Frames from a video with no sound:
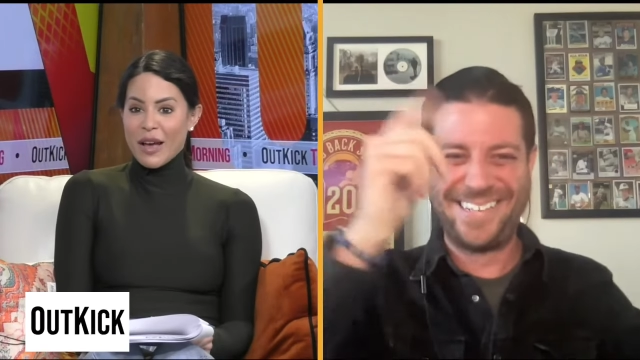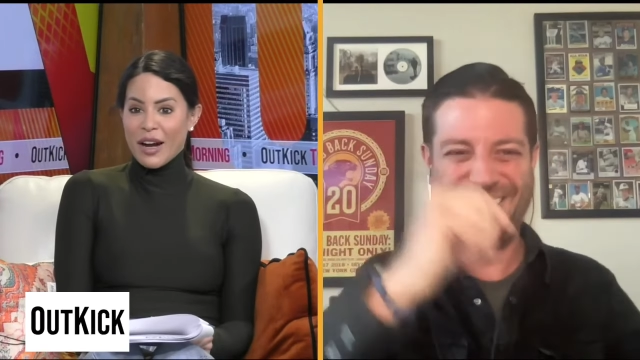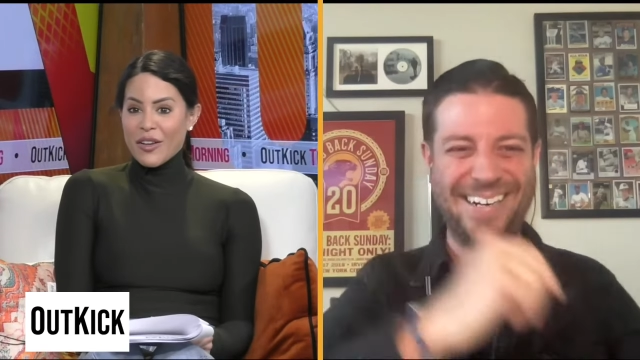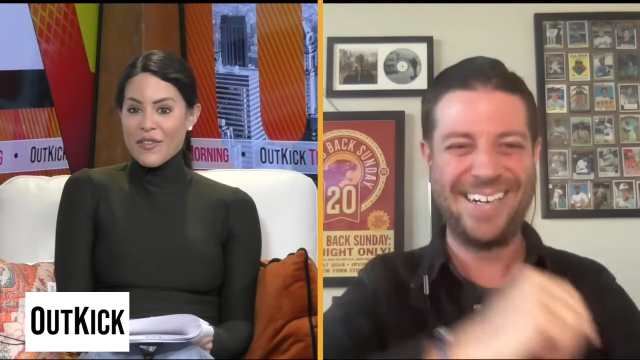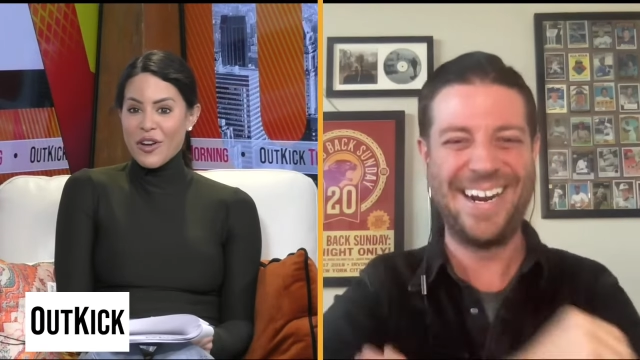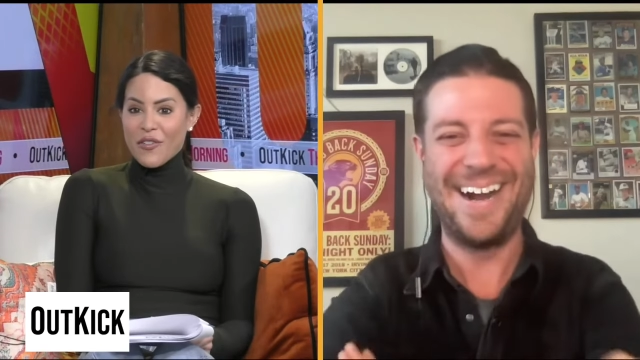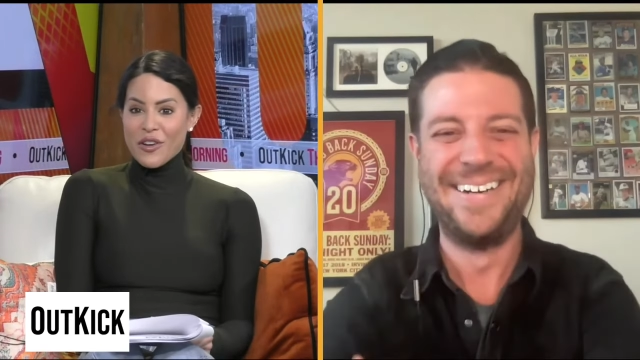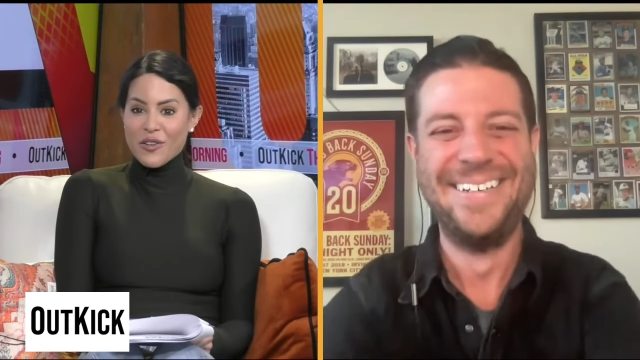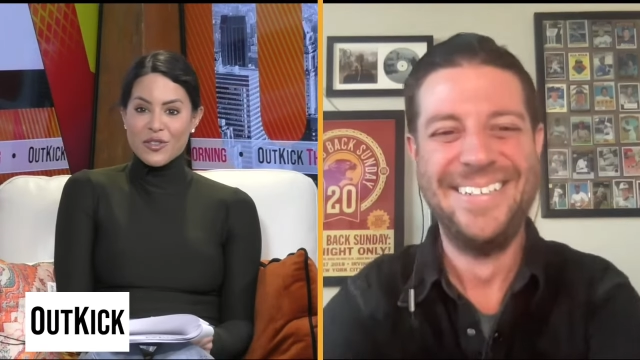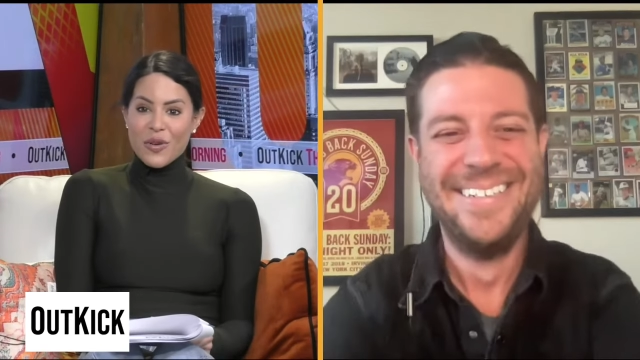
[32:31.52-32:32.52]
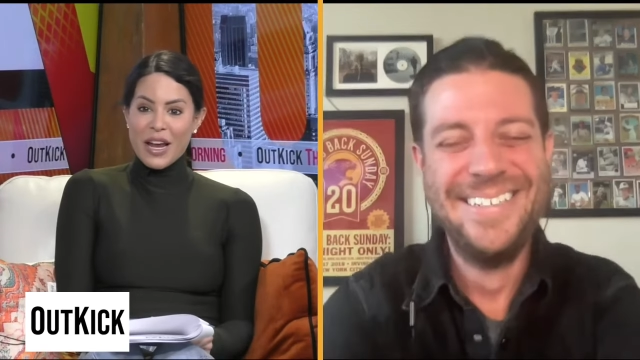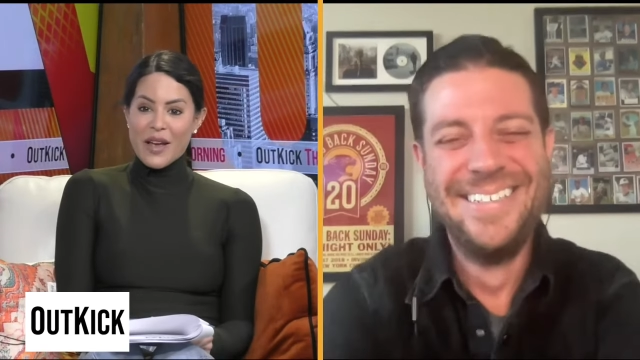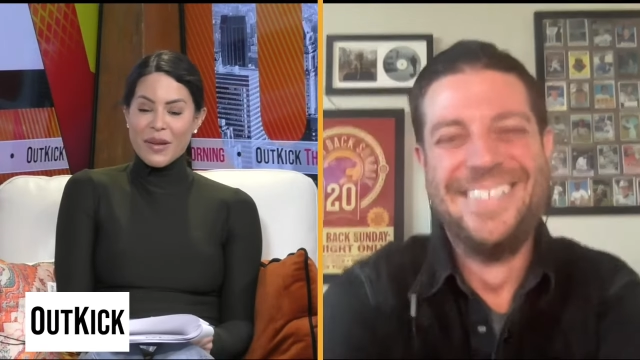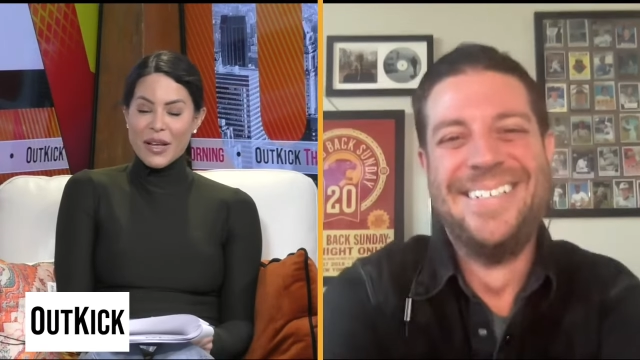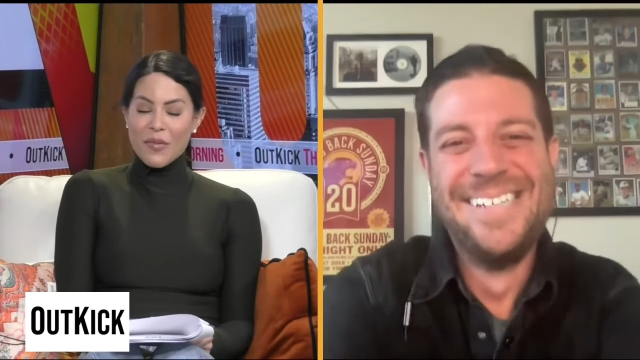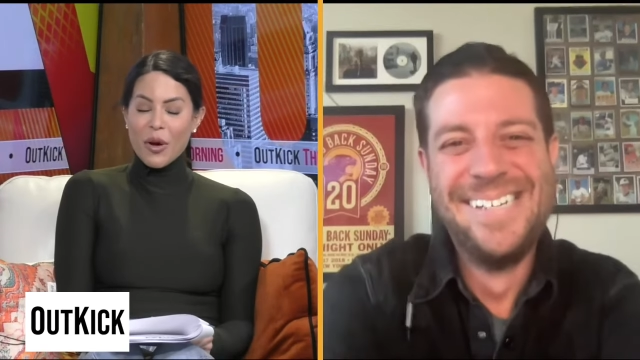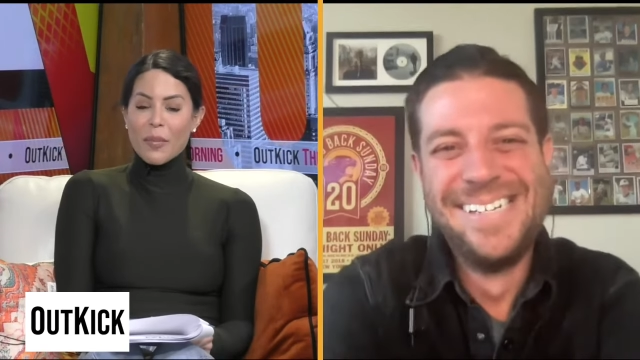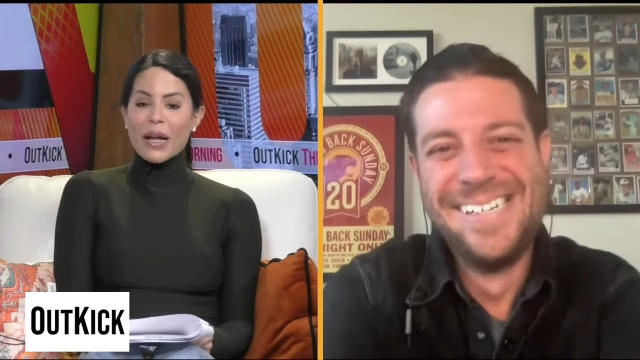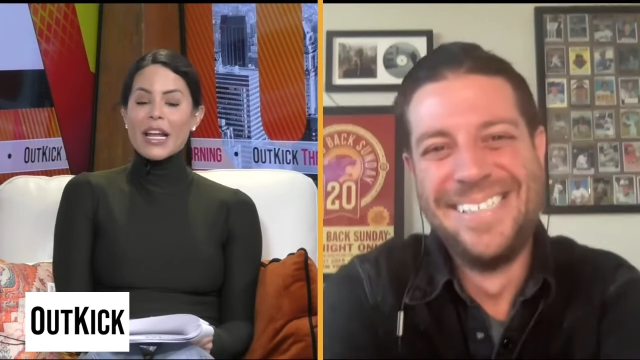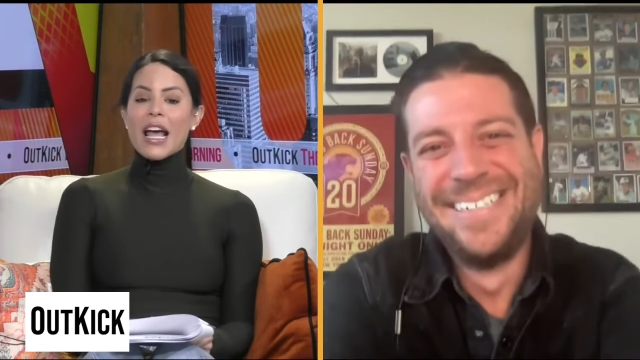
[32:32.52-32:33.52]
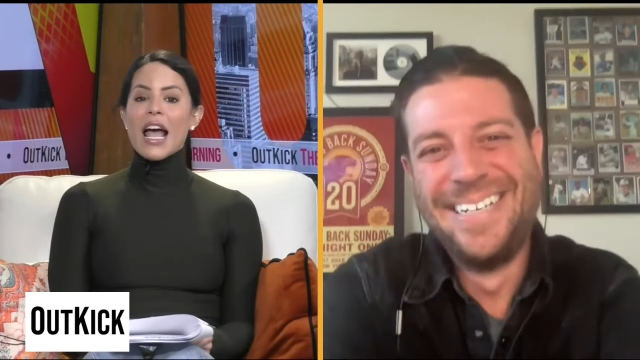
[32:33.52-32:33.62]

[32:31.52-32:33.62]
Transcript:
Speaker 1: I don't even know if he knows who I am anymore. But